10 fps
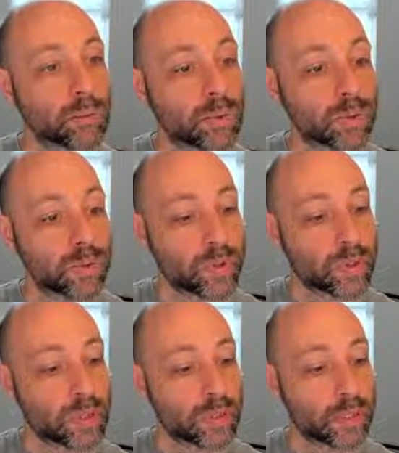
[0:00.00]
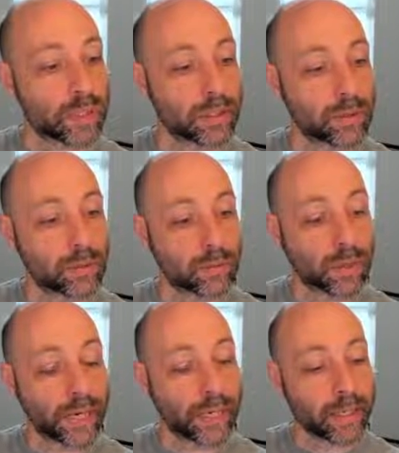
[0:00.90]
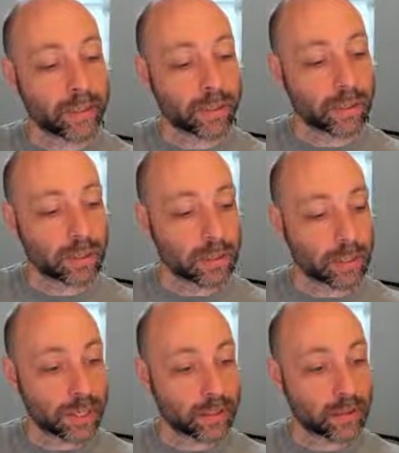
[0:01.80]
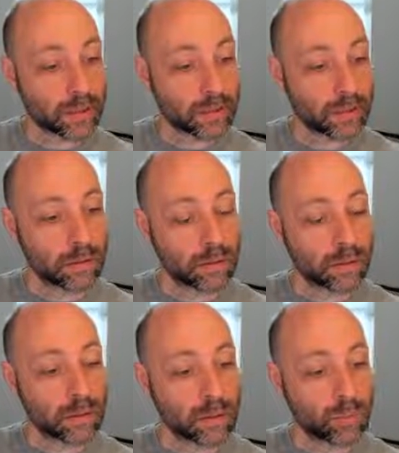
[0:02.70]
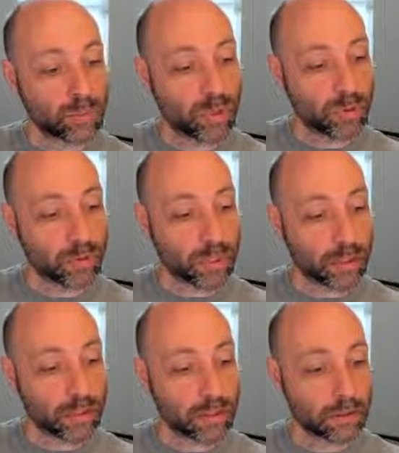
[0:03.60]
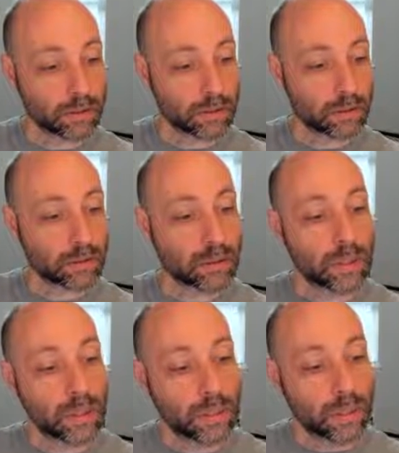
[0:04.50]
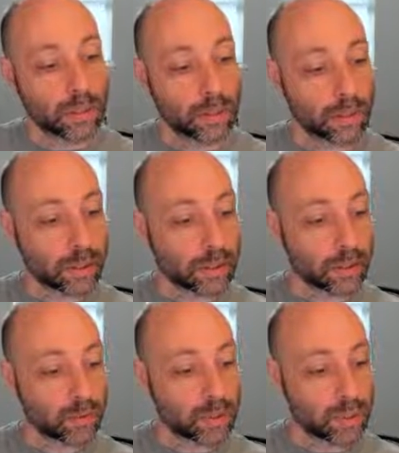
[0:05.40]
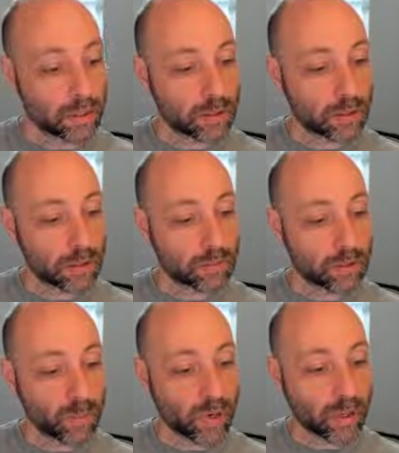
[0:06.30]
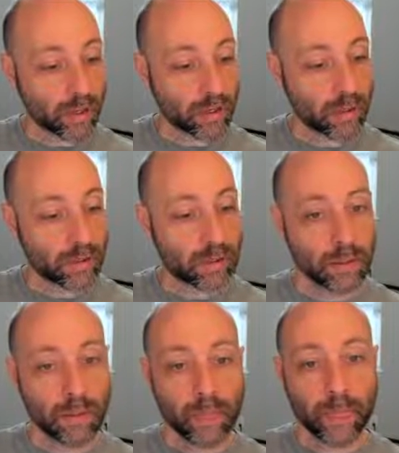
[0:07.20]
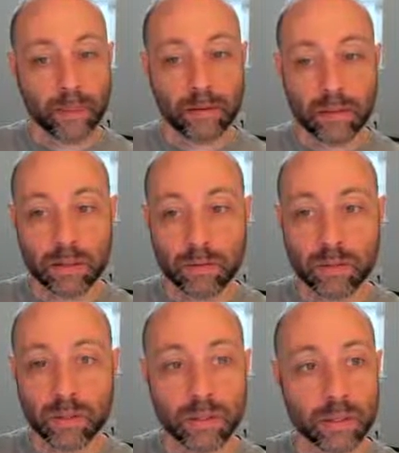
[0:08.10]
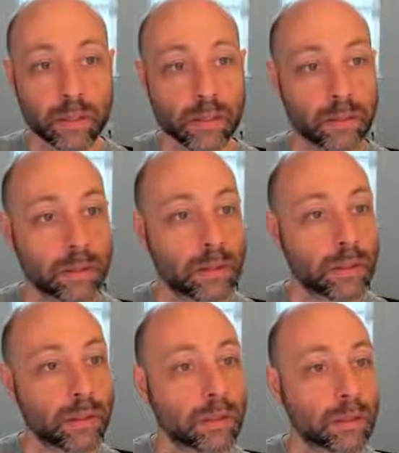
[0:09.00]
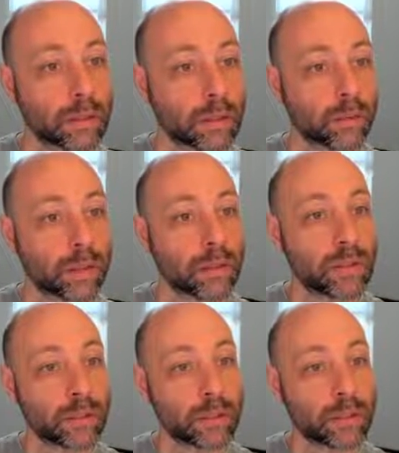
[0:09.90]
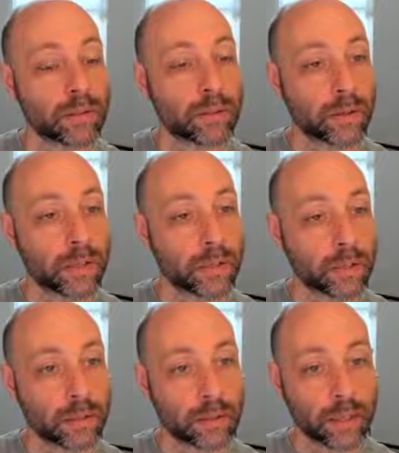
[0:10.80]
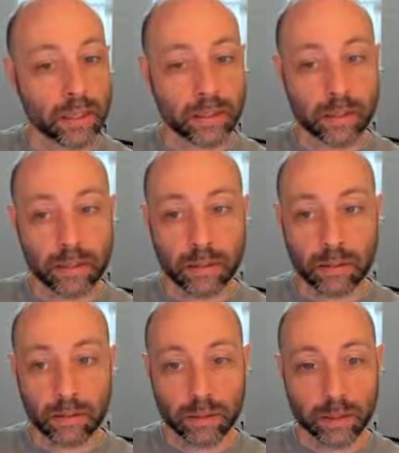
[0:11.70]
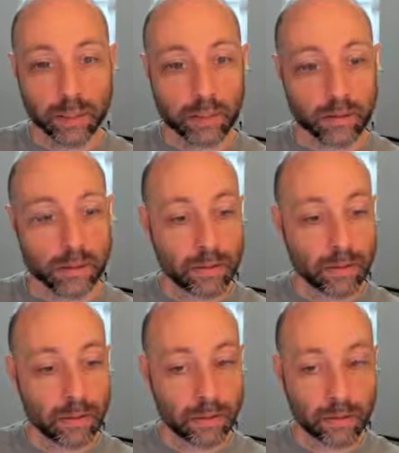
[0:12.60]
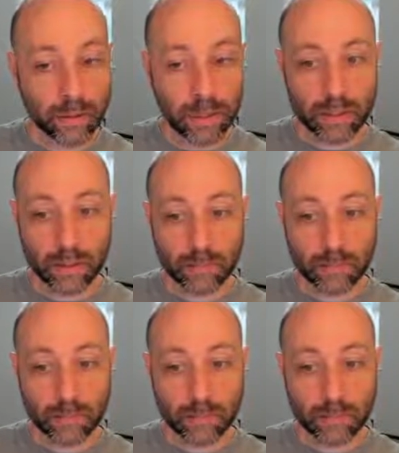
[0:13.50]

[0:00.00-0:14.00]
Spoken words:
PercentRangeSlider component. And let me just look over my diffs there. We deleted 36 lines here and added 2. That's great.